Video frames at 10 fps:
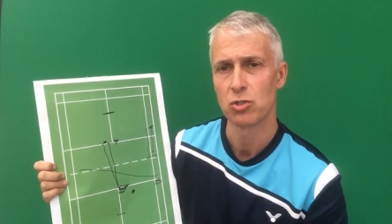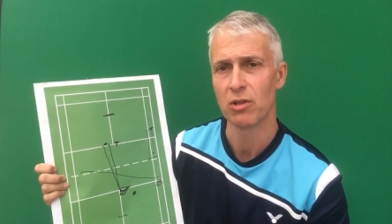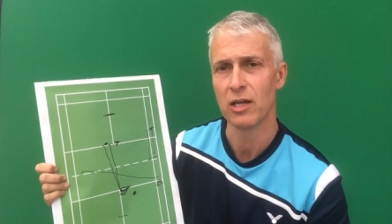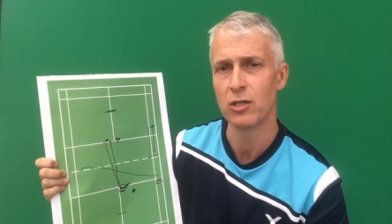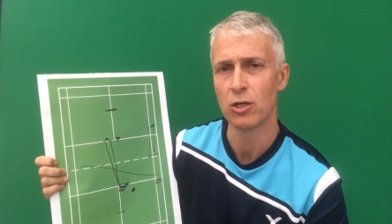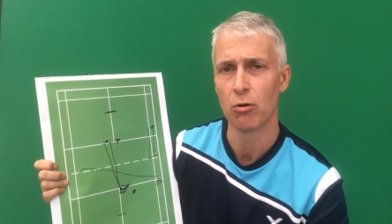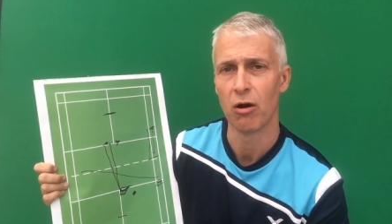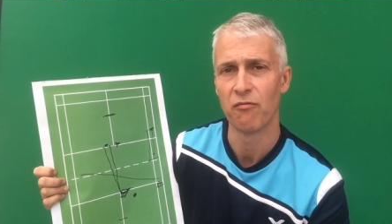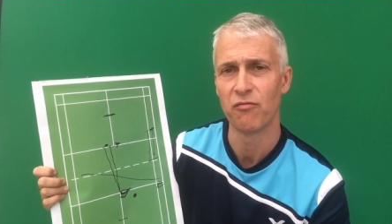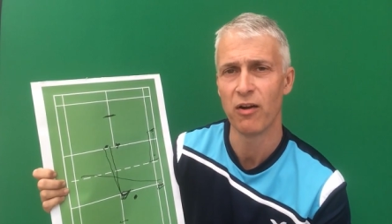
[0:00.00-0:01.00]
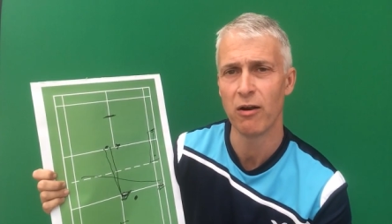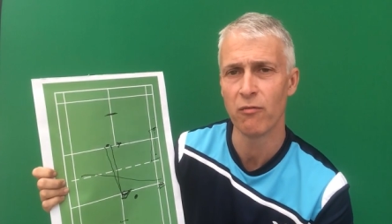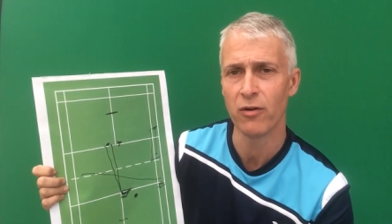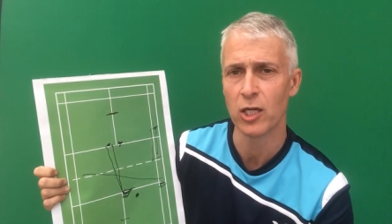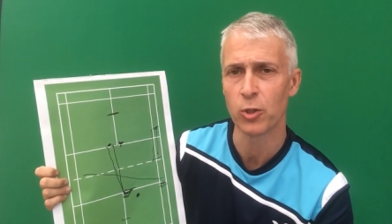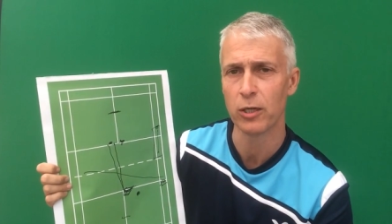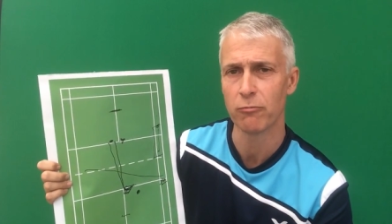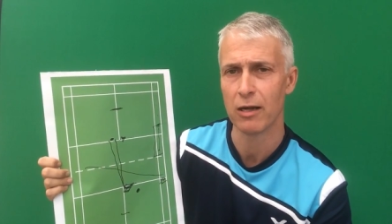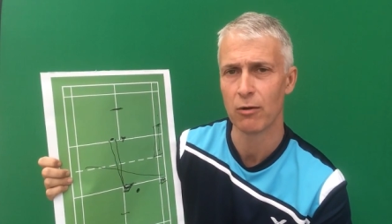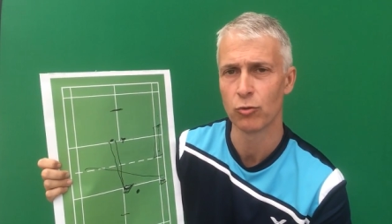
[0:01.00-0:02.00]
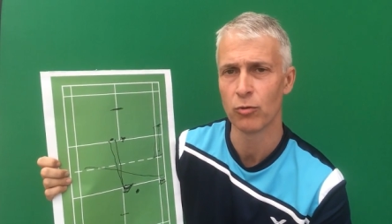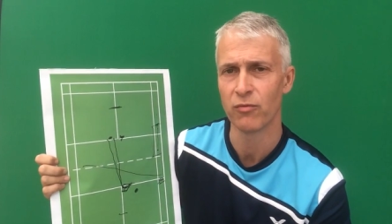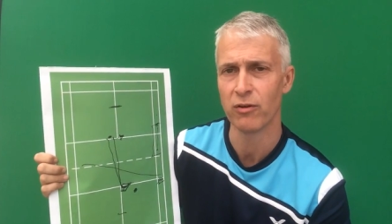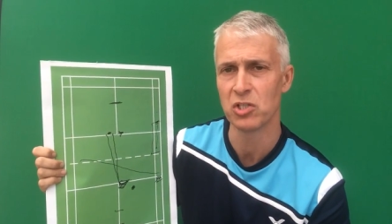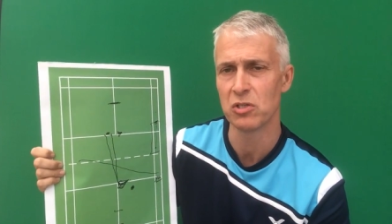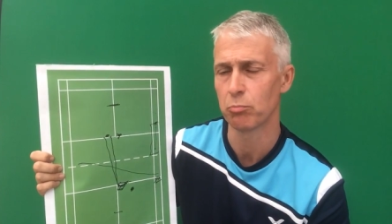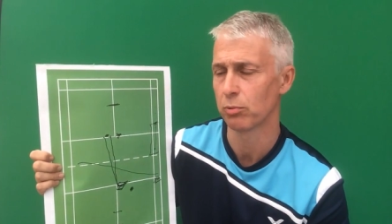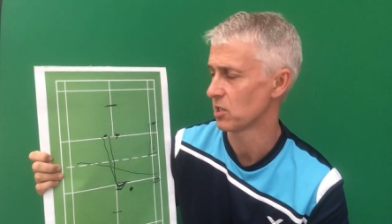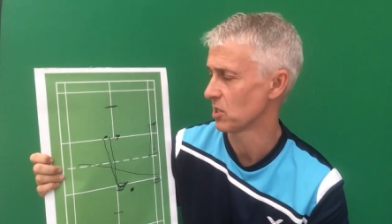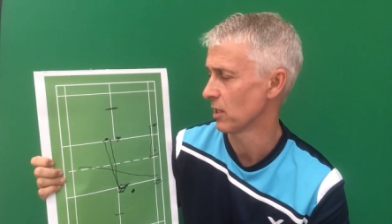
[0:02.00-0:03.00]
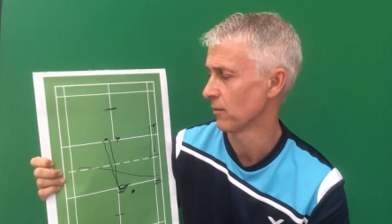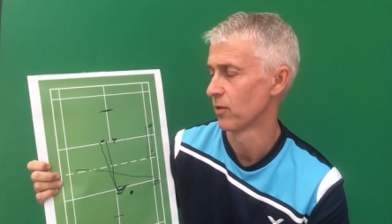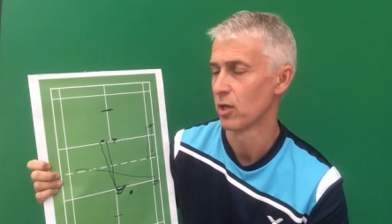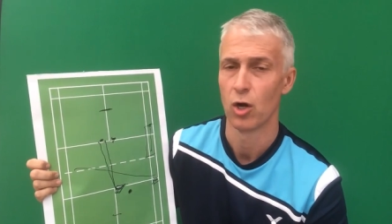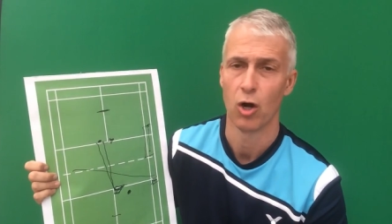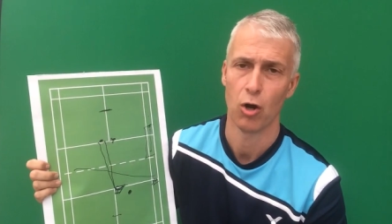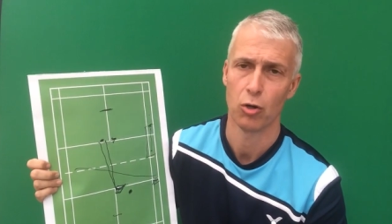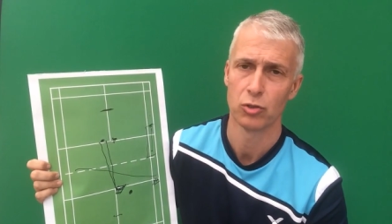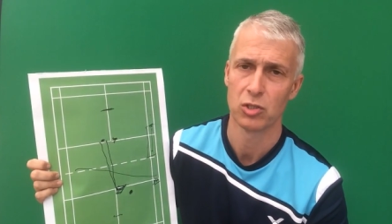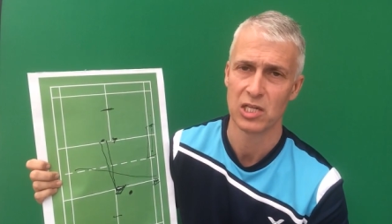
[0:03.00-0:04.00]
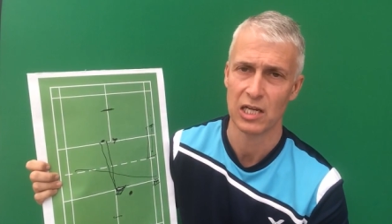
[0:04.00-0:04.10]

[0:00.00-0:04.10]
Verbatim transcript: So there you go, a very, very quick roundup, very simplistic on